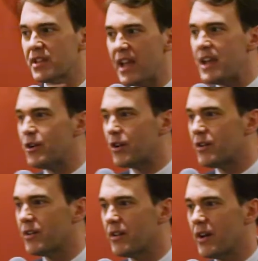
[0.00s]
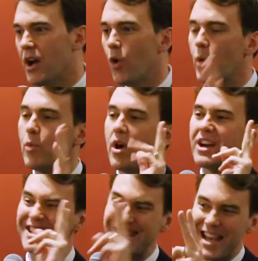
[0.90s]
later, we won
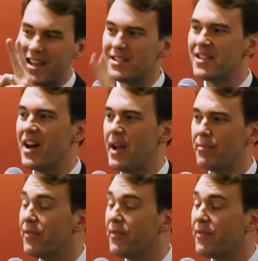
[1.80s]
it a second time.